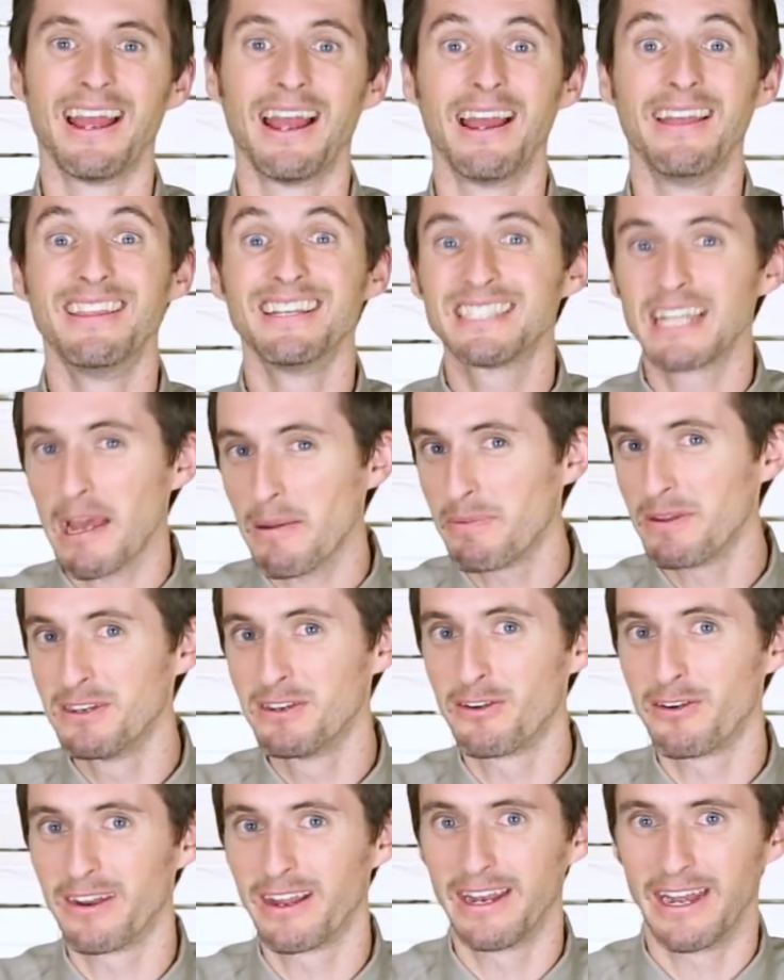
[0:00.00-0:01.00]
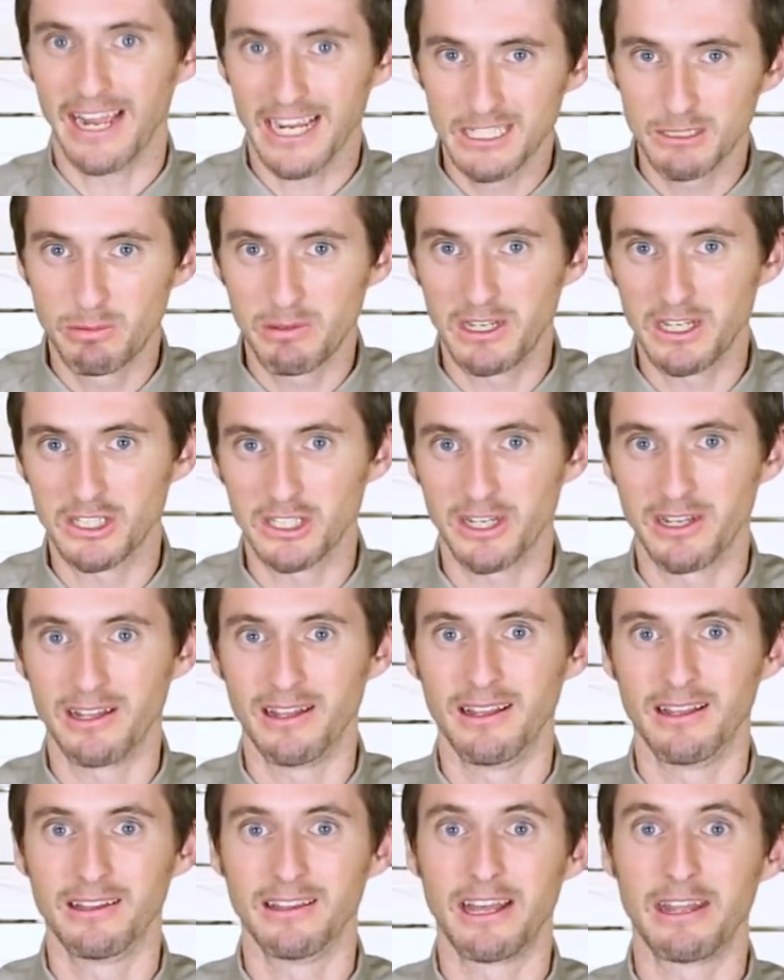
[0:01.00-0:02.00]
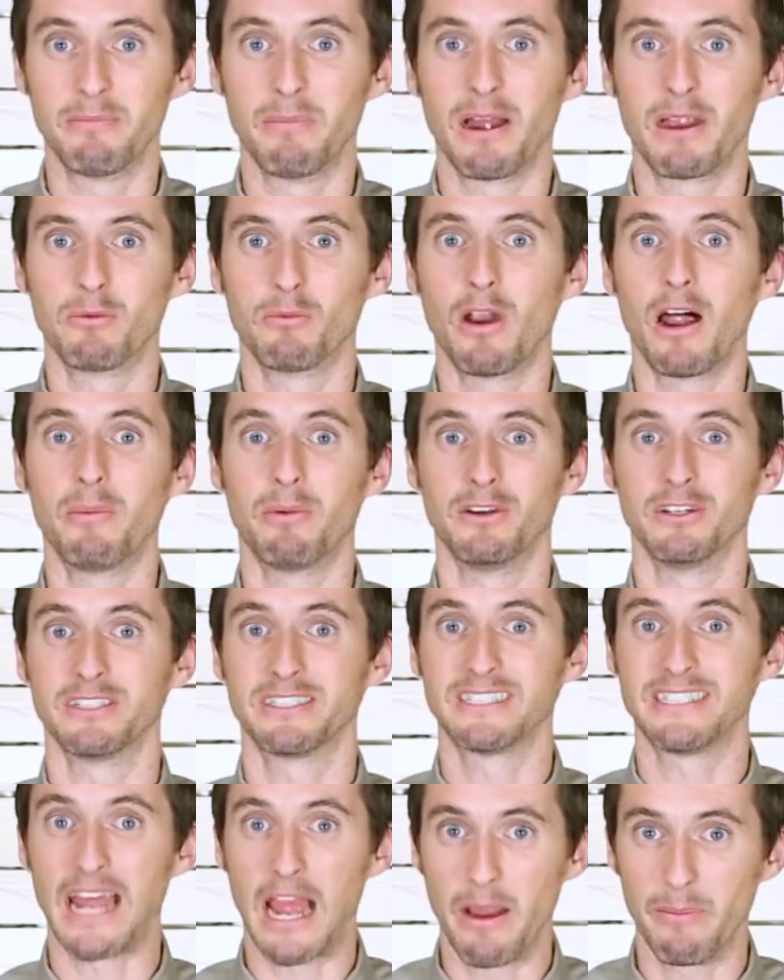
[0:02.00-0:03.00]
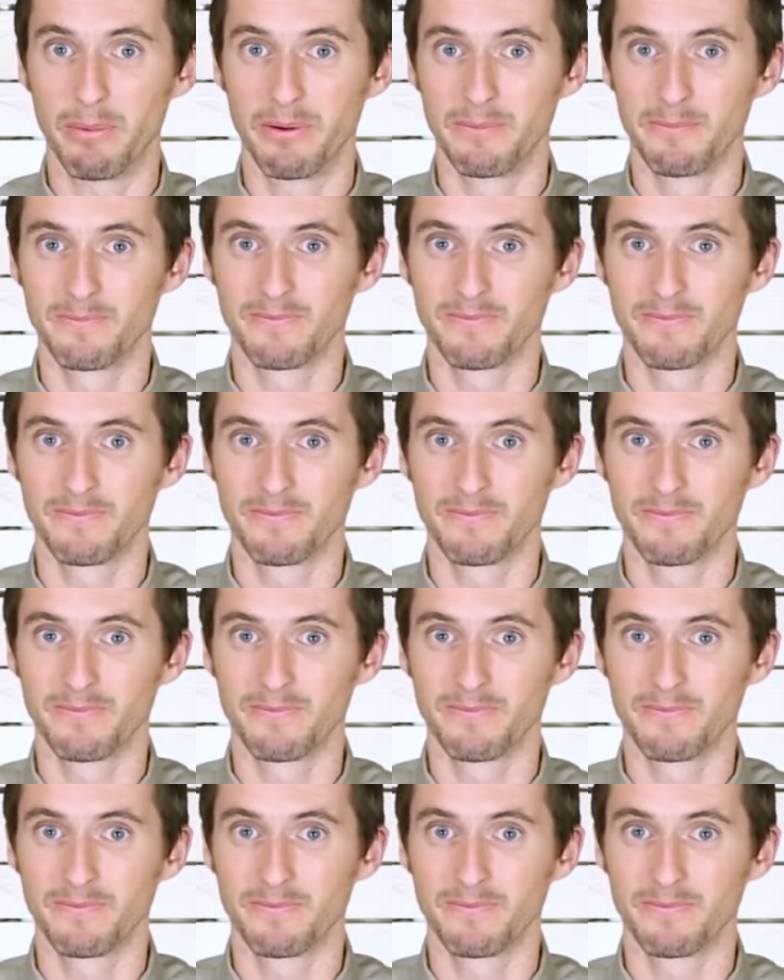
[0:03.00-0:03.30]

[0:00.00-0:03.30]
And this happened during an expedition led by Robert Seipp.